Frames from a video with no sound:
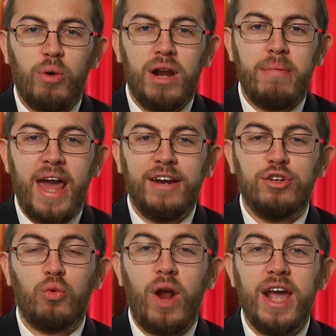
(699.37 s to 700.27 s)
the Rate-O-Matic
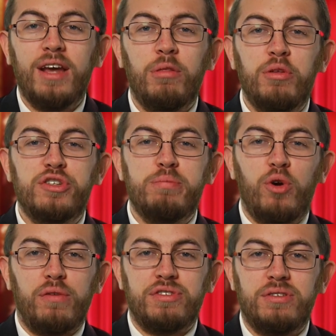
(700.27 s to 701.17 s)
to rank The
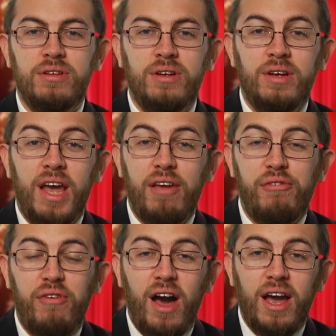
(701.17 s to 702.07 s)
Smurfs, a
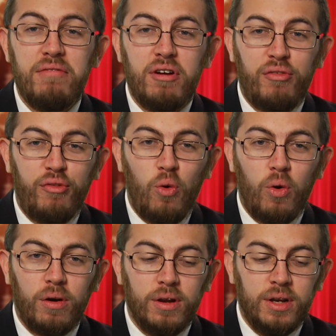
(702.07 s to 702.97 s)
5 and a
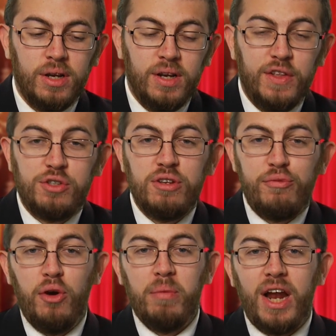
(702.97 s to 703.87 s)
4. This is a
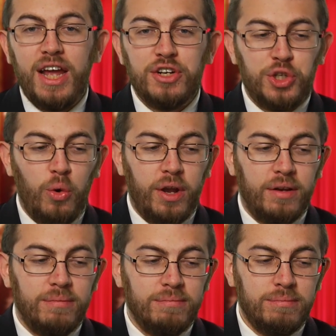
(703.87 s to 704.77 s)
film that I
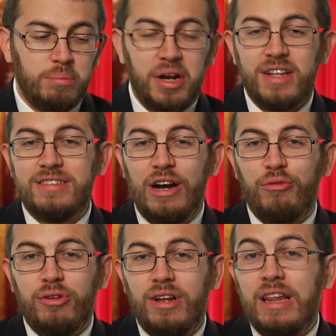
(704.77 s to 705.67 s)
enjoyed, but it's
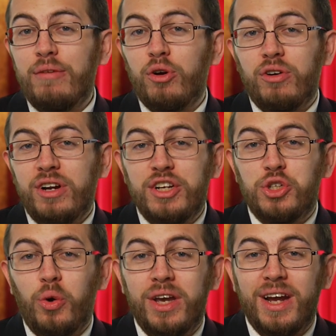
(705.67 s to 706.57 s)
doubtful I'll ever
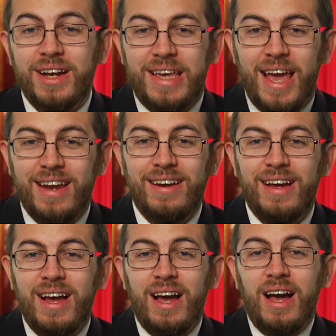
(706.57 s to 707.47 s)
enjoy it again,
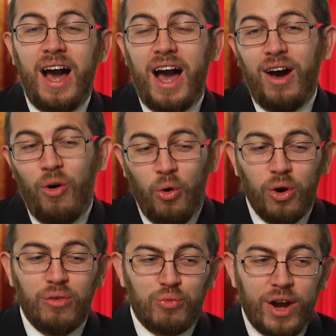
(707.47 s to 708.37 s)

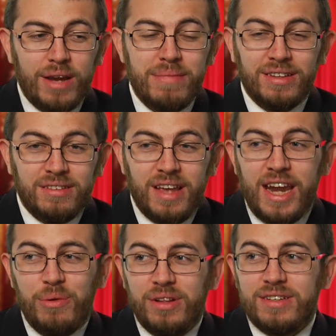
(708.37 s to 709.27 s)
or recommend it to
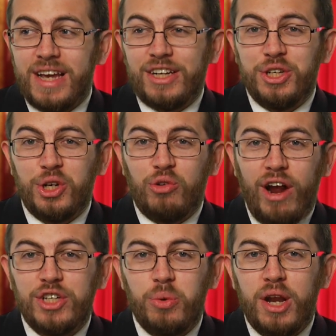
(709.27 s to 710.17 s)
anyone that's actually
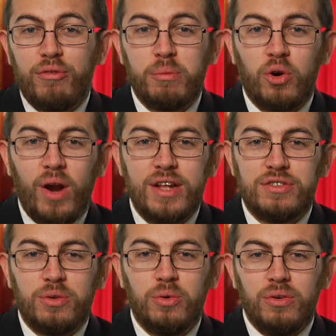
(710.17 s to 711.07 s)
graduated from grade
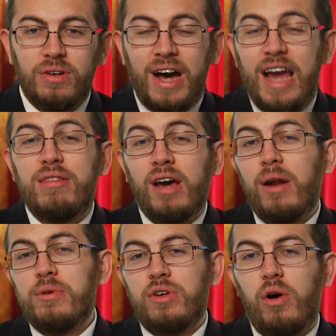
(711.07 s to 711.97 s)
school. I thought
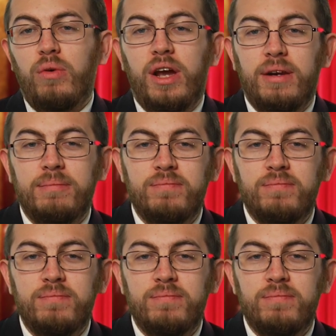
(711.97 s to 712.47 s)
it was alright.